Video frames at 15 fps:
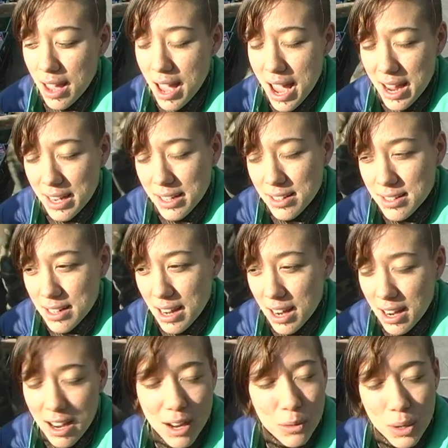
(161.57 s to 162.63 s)
And
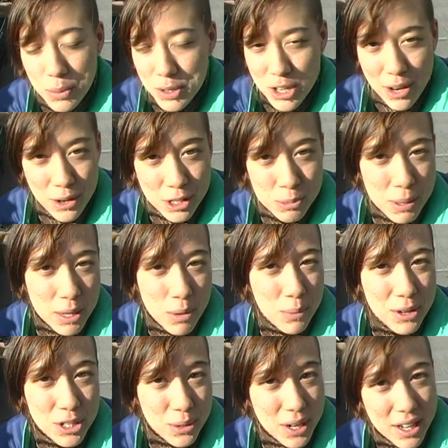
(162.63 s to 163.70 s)
when we tried to explain what
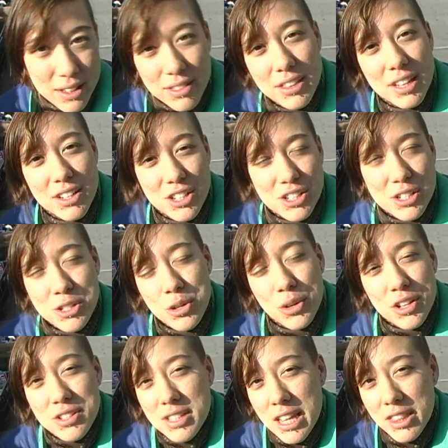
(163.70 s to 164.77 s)
we're doing, they just told
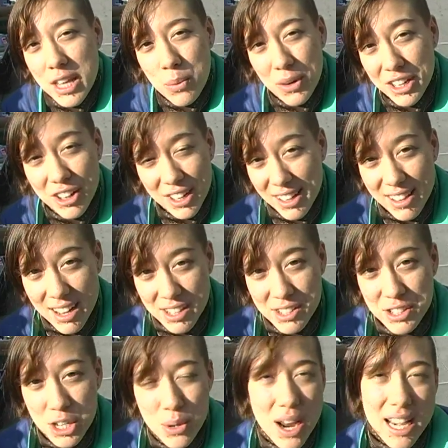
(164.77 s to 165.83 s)
us that they weren't going to let
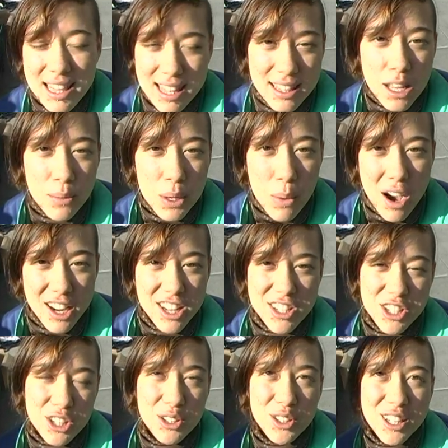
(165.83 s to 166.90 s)
us do anything that we wanted
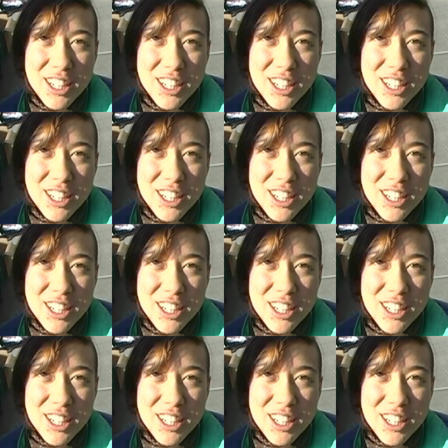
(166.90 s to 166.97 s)
to.